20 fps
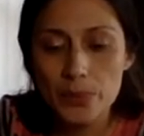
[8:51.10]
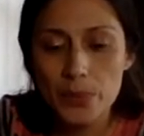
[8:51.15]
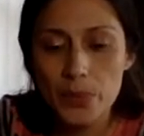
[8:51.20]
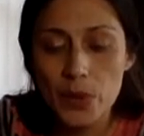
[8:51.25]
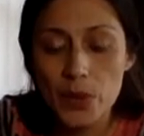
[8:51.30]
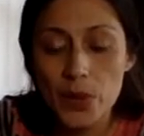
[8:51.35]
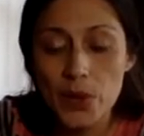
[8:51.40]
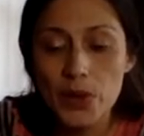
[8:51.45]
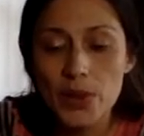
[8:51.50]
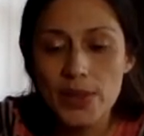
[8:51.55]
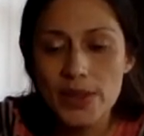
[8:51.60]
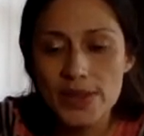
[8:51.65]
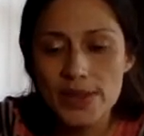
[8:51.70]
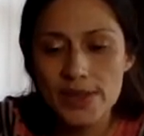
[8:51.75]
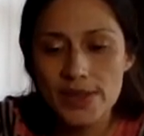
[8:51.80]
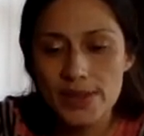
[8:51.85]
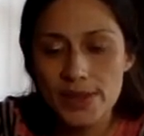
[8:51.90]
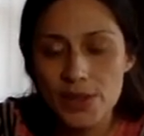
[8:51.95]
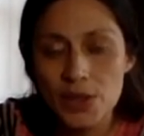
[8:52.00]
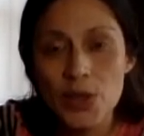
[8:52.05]

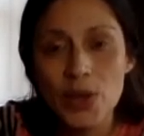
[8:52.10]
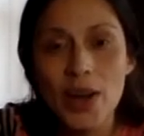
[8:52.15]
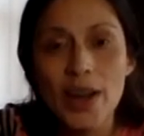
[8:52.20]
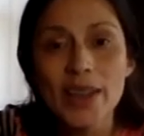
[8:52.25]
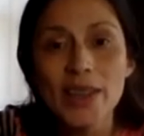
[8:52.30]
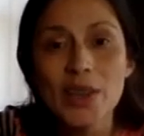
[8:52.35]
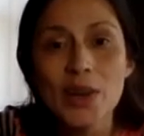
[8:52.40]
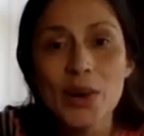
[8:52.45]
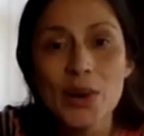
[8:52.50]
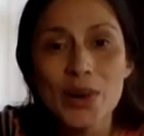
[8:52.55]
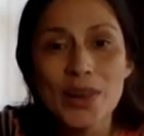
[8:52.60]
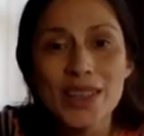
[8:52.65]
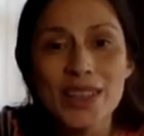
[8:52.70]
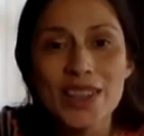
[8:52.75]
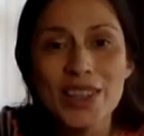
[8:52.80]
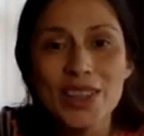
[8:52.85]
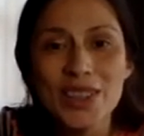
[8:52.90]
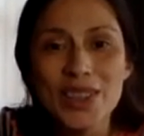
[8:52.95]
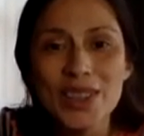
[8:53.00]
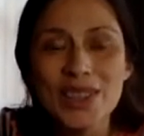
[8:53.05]
cooks dried corn
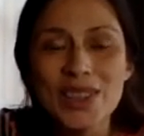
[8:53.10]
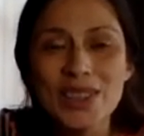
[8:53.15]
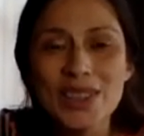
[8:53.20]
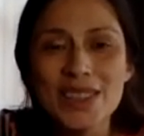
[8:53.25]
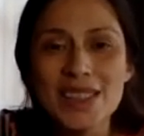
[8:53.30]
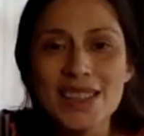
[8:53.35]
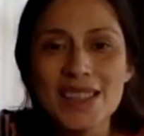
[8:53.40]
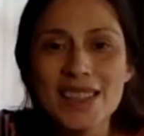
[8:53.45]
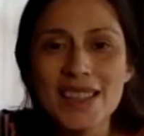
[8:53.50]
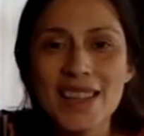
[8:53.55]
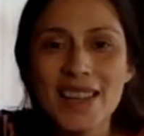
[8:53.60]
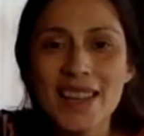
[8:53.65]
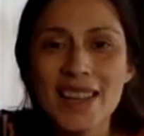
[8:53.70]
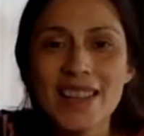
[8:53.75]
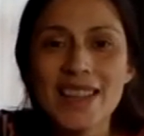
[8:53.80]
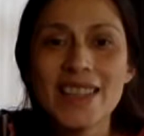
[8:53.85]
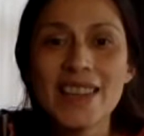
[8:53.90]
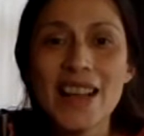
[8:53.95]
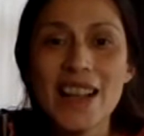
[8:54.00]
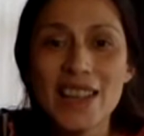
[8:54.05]
kernels in
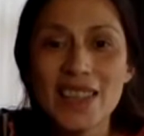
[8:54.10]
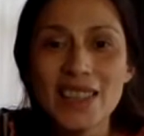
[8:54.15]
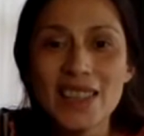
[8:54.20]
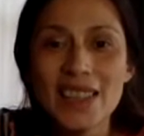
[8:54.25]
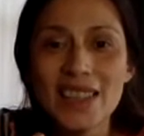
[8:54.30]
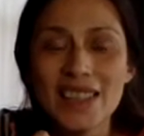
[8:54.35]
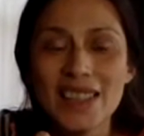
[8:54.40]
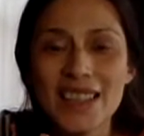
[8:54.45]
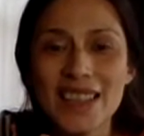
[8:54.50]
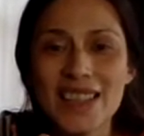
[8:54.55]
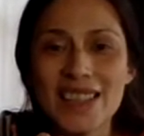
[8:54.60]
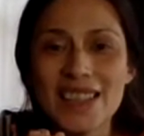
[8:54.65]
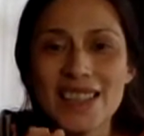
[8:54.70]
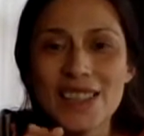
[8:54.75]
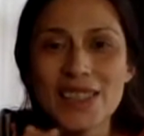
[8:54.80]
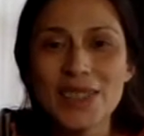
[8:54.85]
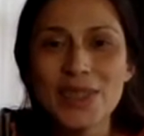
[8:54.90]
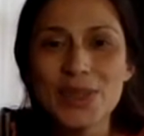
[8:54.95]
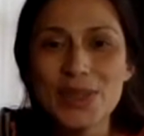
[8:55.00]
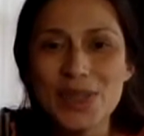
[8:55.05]
an alkaline
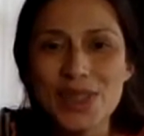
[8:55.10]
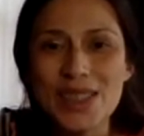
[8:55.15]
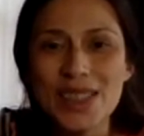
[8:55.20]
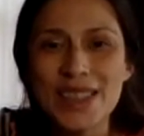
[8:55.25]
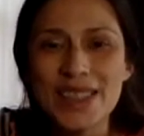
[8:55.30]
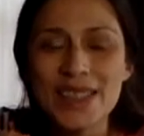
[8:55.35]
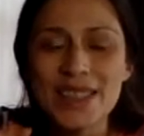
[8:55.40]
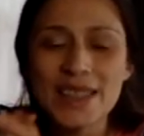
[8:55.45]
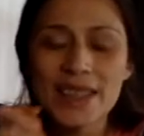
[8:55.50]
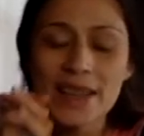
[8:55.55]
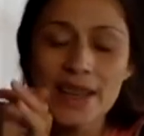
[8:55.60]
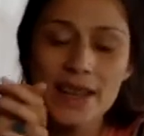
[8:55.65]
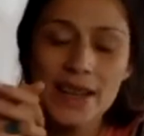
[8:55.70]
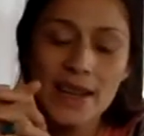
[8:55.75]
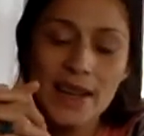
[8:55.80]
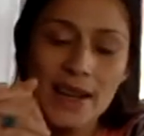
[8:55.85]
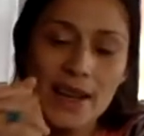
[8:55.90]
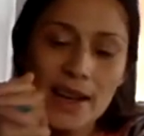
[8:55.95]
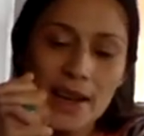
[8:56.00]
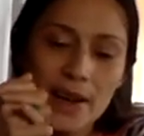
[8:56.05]
solution.
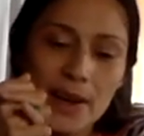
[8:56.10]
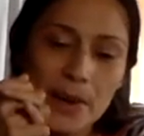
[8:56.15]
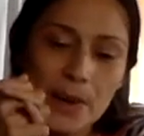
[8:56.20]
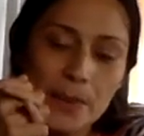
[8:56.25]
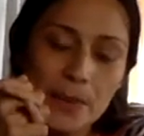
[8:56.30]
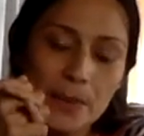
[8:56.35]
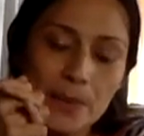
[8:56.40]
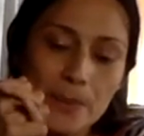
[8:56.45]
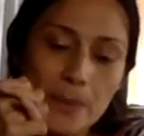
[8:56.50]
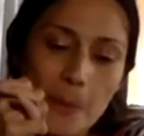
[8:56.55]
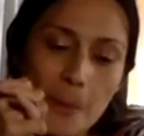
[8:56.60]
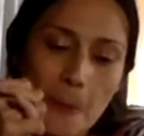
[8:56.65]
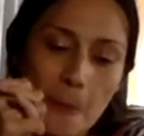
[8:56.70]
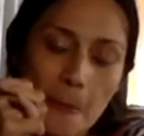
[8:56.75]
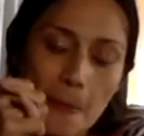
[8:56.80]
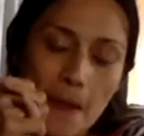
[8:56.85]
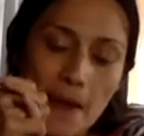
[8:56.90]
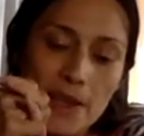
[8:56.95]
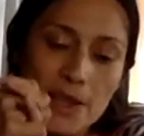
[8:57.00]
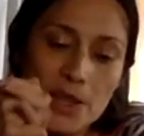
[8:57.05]

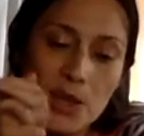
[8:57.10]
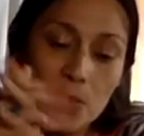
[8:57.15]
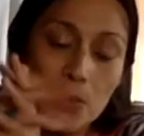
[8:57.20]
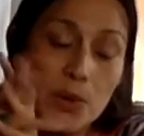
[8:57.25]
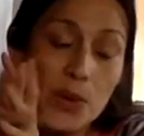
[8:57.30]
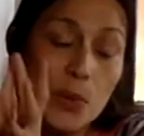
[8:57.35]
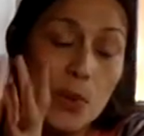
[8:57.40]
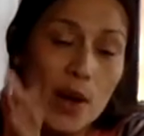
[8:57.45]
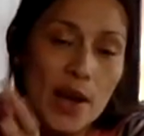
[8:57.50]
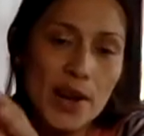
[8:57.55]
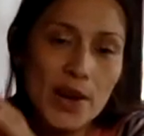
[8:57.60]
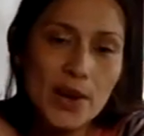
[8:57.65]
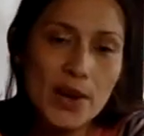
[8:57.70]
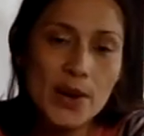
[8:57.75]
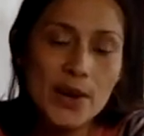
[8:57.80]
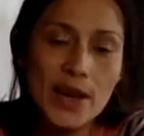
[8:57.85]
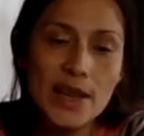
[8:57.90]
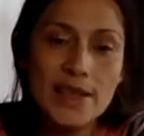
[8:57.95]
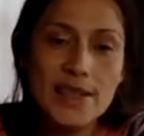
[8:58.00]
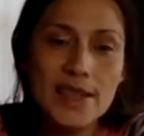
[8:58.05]
And so with
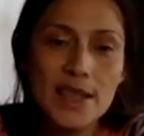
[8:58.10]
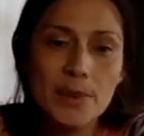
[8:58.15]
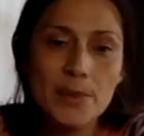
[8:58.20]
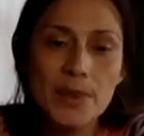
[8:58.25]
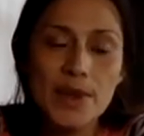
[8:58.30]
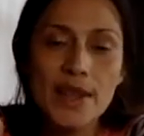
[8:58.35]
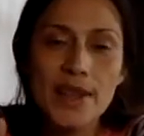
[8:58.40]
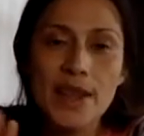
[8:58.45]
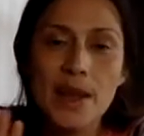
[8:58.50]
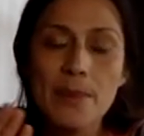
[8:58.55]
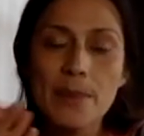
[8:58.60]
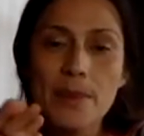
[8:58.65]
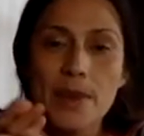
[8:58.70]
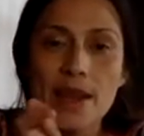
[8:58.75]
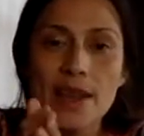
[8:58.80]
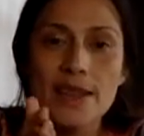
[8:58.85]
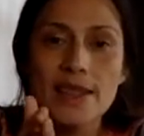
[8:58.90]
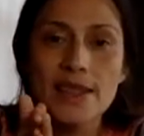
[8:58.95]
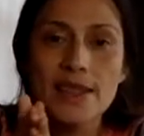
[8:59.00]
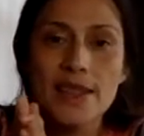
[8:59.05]
water and something that
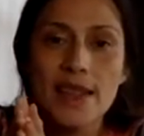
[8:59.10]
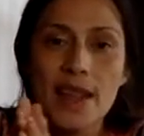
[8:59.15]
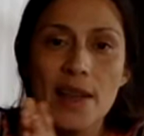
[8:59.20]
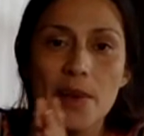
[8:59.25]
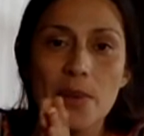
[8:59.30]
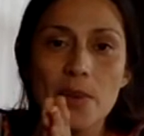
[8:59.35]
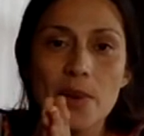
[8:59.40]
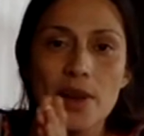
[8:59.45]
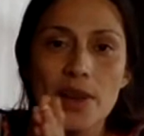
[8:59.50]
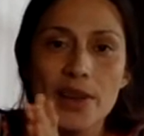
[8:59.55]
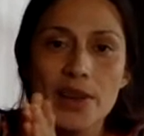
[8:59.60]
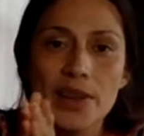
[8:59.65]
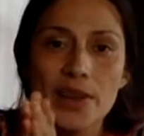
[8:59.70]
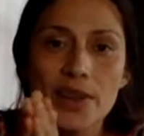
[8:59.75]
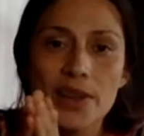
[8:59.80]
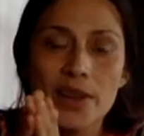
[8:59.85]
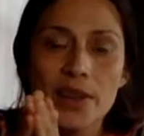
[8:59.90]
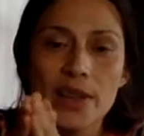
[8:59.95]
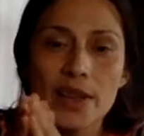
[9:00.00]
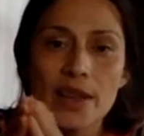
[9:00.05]
makes that
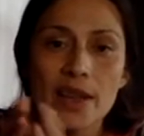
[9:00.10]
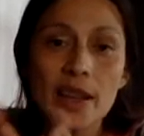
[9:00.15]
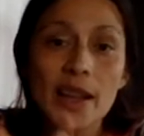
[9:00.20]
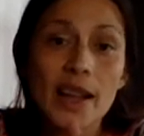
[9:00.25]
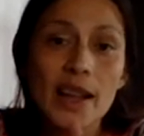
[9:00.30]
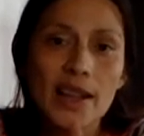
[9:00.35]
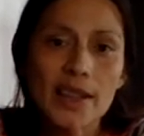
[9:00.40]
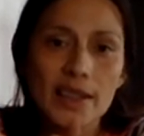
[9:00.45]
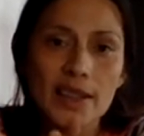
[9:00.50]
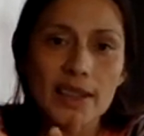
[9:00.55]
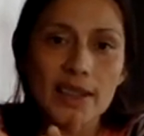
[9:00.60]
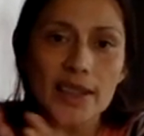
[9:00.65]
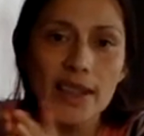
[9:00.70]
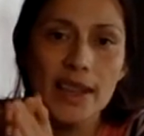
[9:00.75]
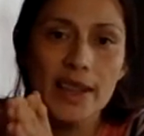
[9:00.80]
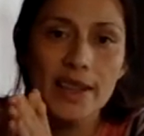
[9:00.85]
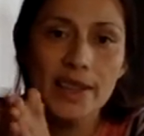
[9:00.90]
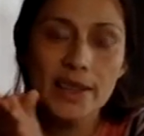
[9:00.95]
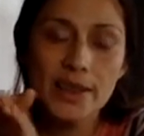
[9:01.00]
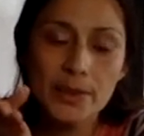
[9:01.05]
water
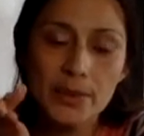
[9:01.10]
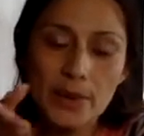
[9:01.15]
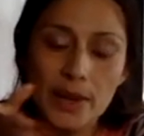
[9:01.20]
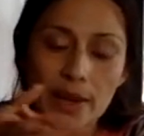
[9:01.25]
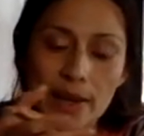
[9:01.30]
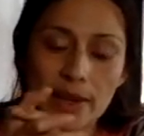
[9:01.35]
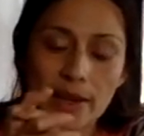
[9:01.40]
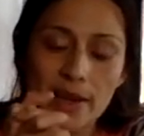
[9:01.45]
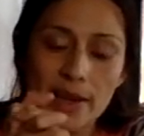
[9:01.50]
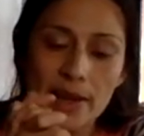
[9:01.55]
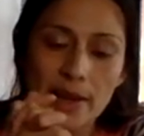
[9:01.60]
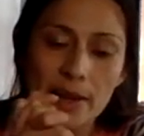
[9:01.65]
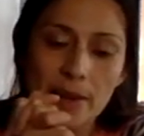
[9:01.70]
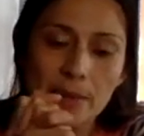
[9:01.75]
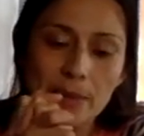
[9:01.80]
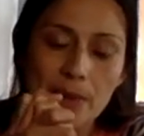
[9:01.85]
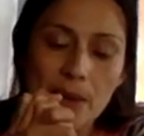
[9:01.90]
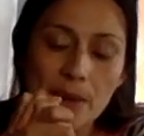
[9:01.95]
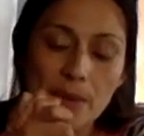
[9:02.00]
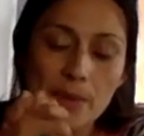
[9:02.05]
alkaline, right?
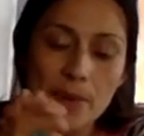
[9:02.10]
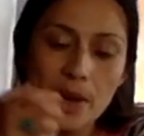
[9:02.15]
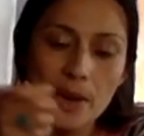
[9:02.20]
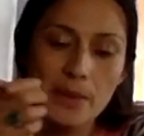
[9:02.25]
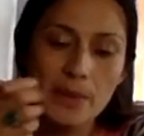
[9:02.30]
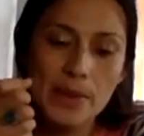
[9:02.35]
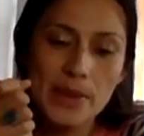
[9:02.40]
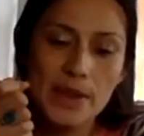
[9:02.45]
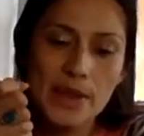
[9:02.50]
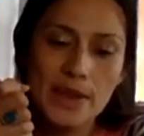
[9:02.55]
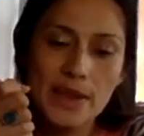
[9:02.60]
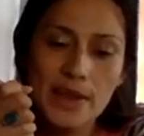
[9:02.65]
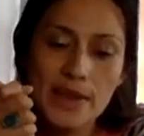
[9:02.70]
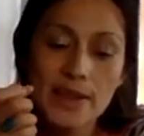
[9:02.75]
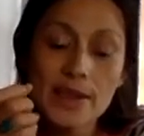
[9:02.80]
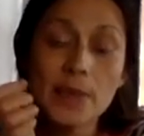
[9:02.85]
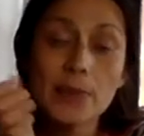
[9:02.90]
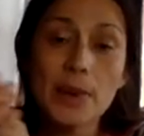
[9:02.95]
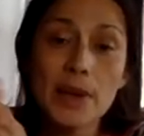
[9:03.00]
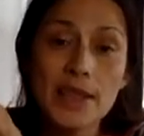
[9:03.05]
It might be,
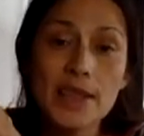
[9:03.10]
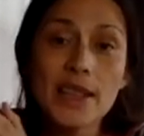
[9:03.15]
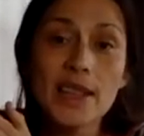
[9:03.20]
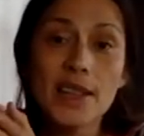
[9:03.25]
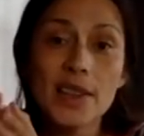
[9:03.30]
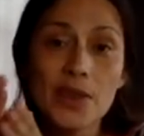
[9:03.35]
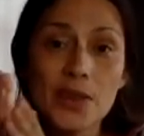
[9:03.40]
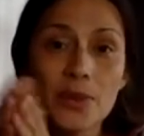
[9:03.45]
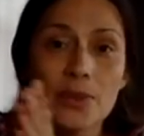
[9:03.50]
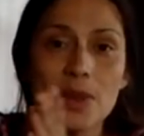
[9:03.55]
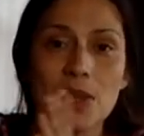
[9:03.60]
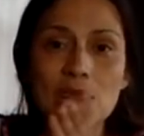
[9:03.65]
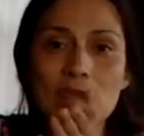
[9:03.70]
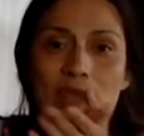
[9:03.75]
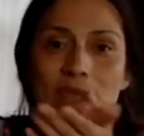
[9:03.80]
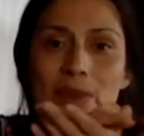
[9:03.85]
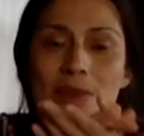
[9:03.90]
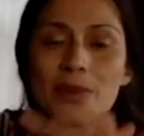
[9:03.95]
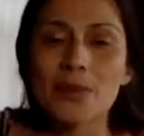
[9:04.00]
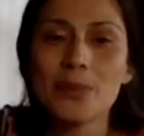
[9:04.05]
depending on the
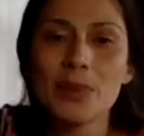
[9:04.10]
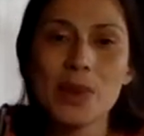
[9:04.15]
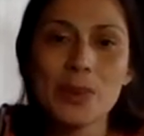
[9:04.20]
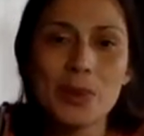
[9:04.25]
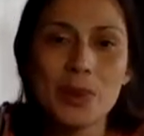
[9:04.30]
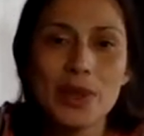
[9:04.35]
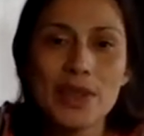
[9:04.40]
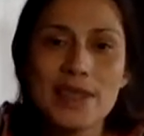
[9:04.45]
region, people